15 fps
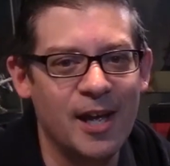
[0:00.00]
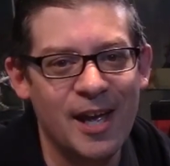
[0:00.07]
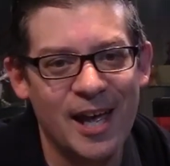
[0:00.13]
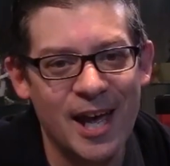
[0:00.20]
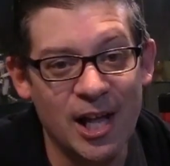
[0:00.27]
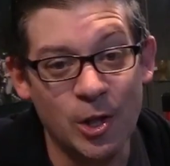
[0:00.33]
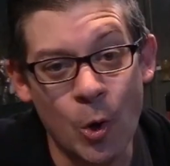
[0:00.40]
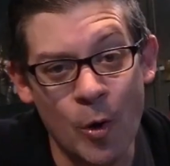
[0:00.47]

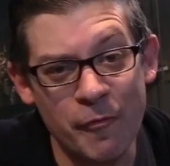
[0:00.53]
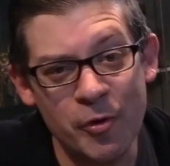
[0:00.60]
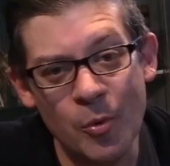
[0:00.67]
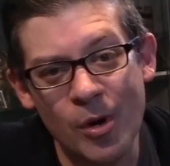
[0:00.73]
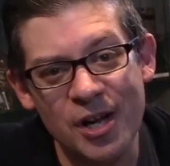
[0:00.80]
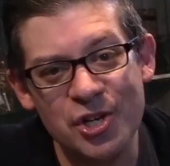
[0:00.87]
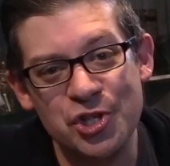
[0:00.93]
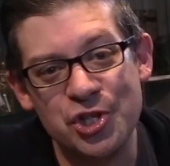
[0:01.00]
Hello
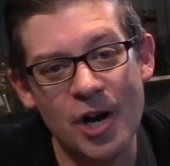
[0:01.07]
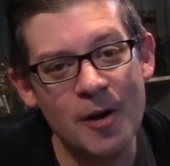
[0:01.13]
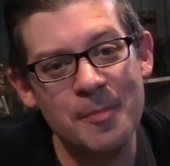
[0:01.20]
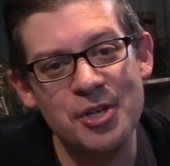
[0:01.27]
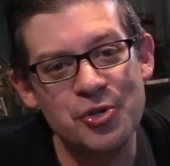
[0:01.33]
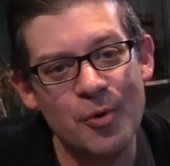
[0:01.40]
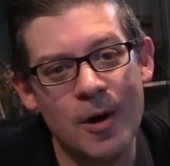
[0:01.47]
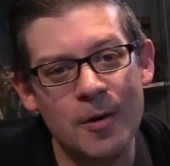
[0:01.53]
everyone,
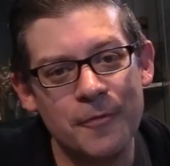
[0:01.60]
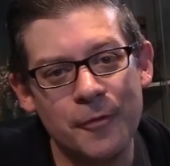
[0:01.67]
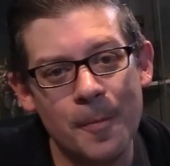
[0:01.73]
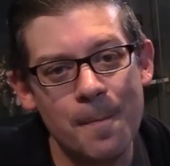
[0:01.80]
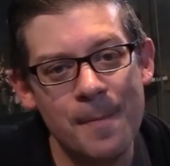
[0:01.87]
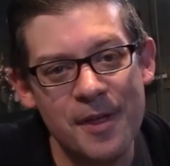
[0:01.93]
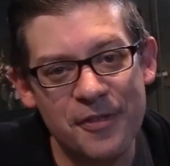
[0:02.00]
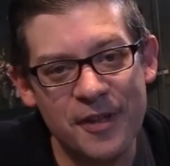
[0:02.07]
Jeremy Gerard
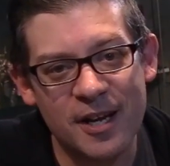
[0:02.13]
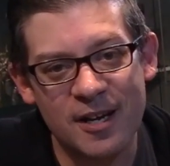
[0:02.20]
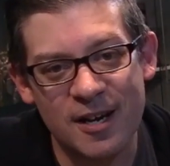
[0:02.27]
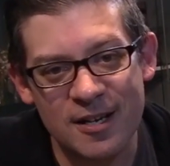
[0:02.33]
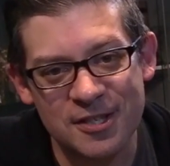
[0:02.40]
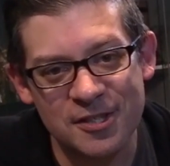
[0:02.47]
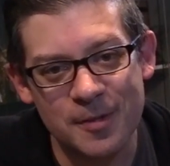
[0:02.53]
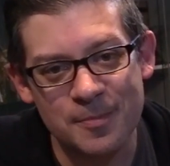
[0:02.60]
from Mythic
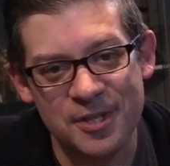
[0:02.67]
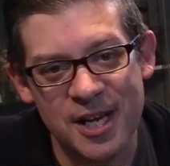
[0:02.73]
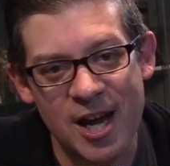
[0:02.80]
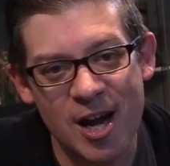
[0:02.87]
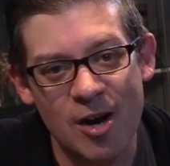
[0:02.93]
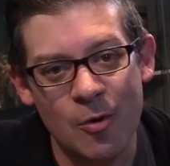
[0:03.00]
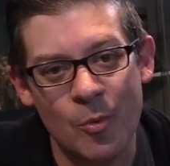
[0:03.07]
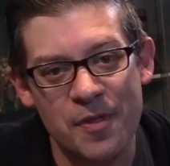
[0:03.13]
Customs
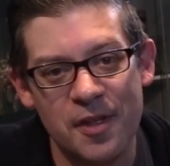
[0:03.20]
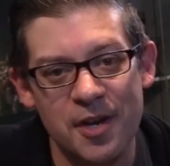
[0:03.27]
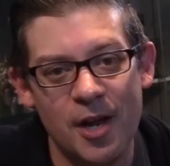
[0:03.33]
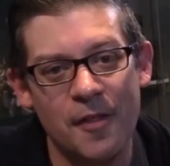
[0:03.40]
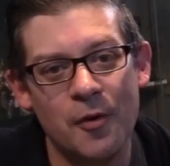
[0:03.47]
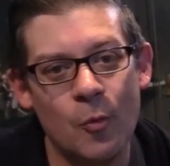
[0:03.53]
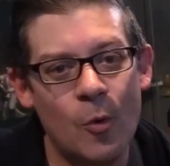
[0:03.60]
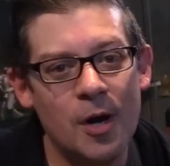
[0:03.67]
here with
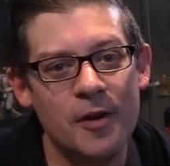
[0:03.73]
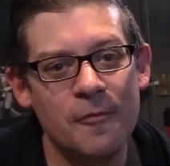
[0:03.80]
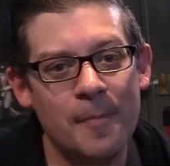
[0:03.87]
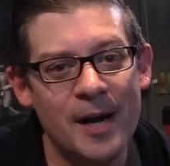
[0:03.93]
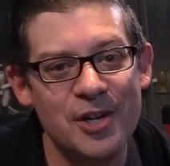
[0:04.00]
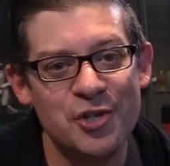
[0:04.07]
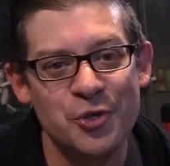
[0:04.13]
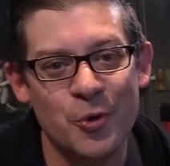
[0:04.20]
another one of
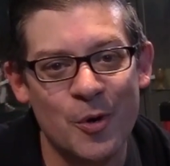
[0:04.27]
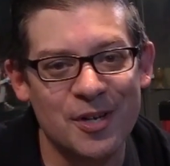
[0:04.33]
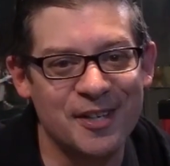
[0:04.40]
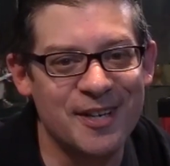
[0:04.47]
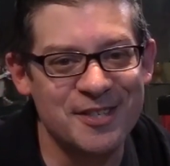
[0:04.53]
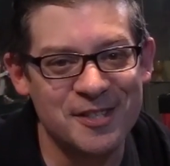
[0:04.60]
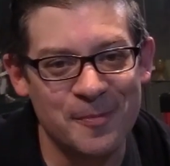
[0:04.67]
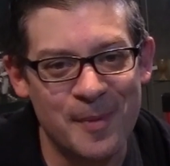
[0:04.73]
my short
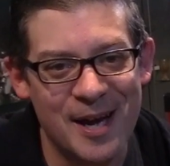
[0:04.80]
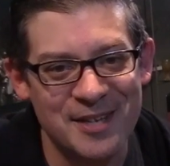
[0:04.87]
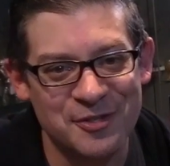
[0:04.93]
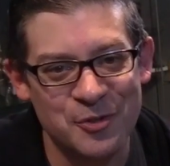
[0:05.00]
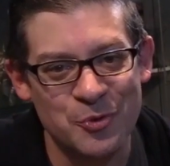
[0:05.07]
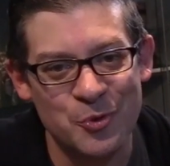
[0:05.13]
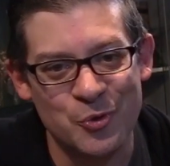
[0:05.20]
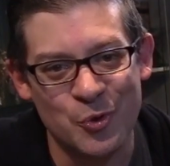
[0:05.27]

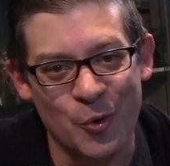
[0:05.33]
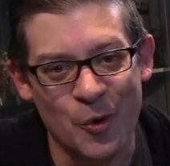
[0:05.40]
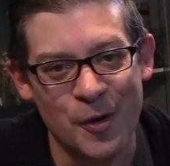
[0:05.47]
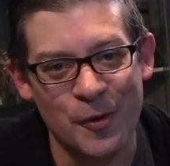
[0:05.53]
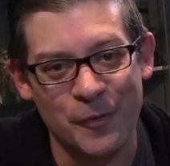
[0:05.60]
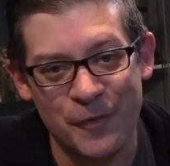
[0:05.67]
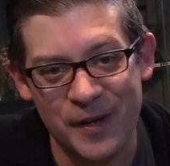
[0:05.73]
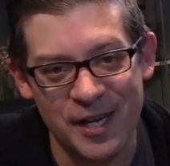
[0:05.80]
customizing
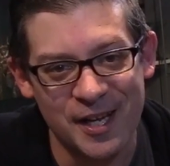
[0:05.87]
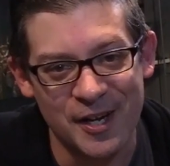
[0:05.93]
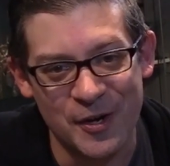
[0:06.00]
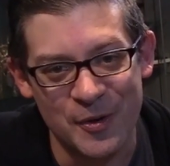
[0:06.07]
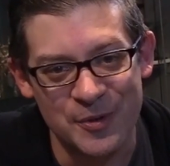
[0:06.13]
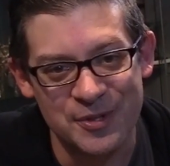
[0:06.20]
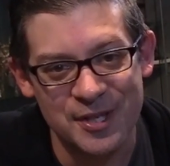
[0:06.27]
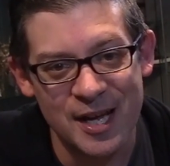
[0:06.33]
tutorial
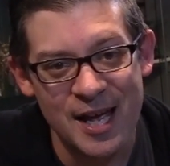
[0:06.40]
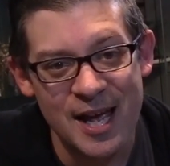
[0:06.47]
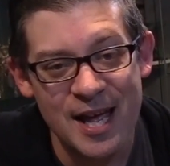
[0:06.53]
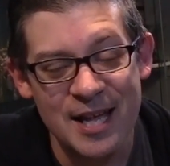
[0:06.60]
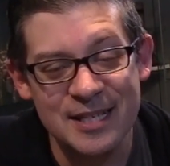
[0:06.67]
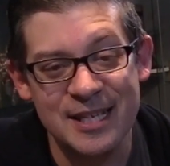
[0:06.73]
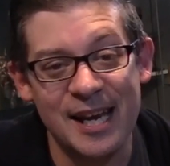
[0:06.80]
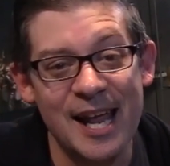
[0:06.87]
videos.
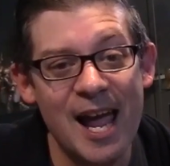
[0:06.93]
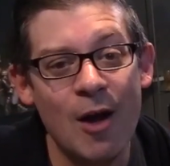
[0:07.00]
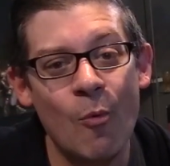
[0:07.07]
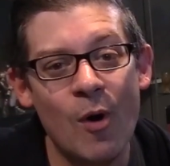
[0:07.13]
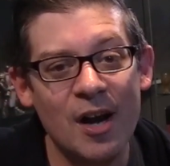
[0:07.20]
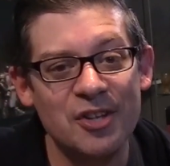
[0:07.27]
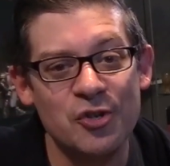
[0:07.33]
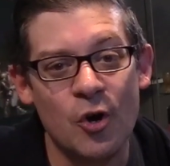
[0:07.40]
Today I
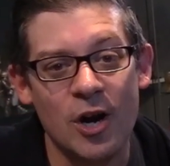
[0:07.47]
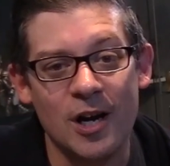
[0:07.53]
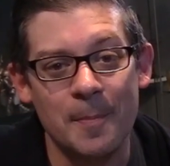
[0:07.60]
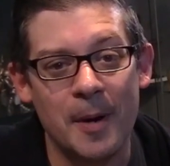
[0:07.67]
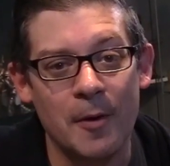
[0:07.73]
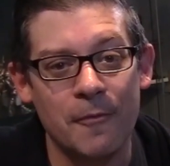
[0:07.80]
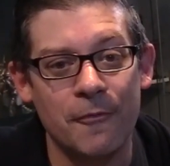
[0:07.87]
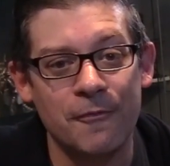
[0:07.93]
want to talk
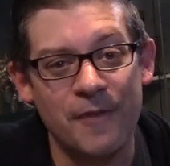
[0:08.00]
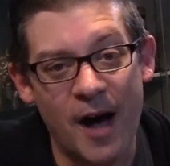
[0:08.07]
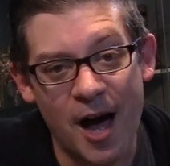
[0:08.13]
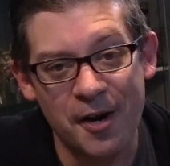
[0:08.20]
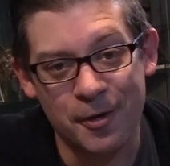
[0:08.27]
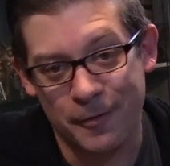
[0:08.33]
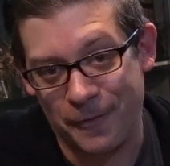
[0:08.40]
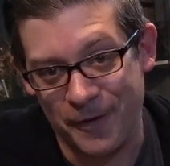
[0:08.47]
about
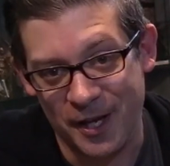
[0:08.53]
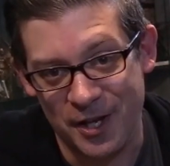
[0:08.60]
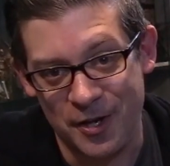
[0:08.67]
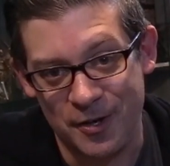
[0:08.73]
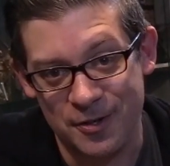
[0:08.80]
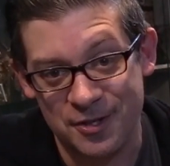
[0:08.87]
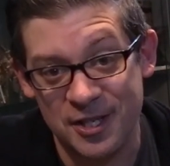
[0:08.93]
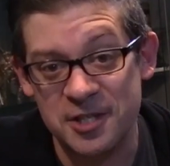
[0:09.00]
fodder
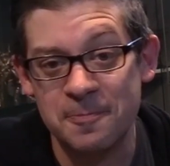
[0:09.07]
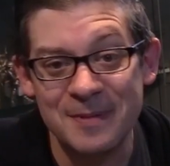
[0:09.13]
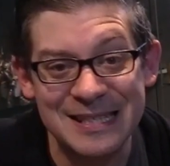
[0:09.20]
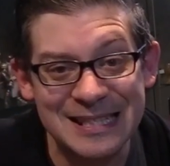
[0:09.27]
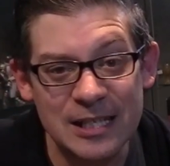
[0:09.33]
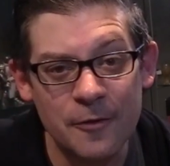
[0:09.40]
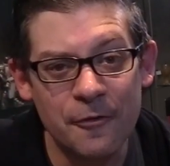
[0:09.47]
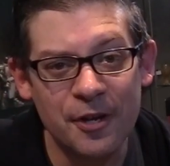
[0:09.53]
figures, and
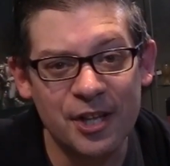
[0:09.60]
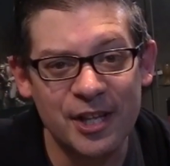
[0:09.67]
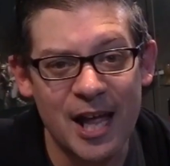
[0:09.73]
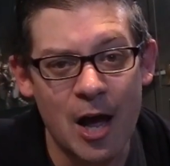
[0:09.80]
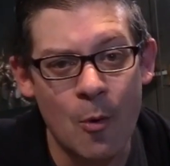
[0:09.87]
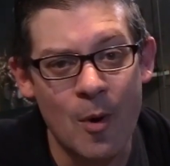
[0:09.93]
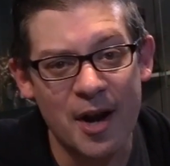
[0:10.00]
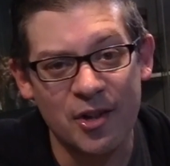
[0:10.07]
specifically
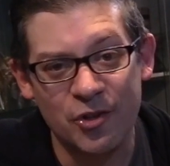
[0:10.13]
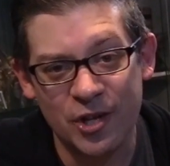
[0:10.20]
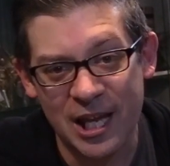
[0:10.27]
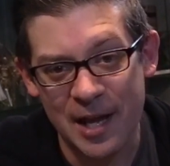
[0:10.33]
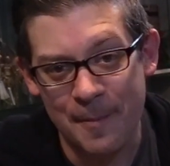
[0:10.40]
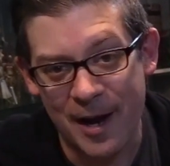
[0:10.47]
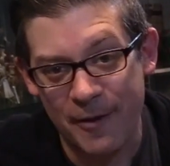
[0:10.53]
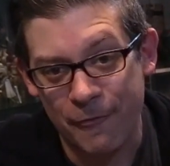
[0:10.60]
I want to
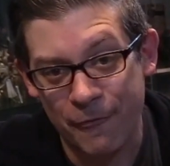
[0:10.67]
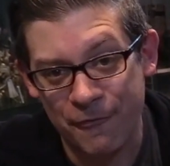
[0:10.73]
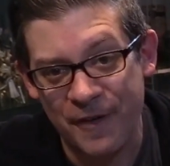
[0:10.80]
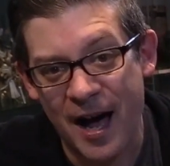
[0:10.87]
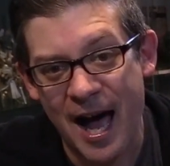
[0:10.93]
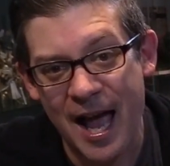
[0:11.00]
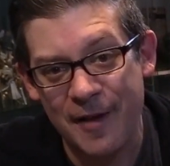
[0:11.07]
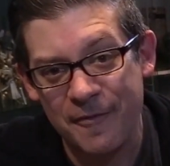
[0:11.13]
look at my
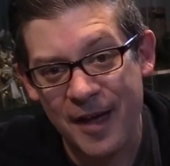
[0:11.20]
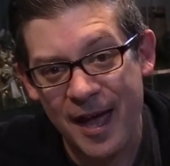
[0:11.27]
5